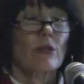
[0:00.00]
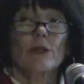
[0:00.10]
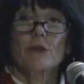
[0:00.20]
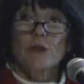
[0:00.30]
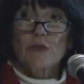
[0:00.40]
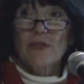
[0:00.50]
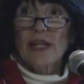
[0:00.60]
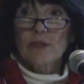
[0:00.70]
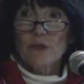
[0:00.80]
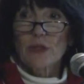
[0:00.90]
So it grew
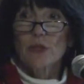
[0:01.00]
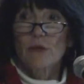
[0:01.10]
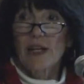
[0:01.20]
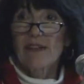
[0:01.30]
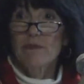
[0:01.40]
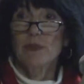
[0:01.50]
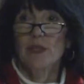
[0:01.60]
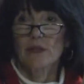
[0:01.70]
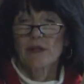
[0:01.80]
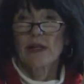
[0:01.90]
faster than craft
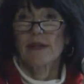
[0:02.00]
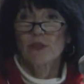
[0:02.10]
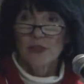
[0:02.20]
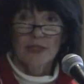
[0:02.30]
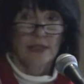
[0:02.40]
beer ever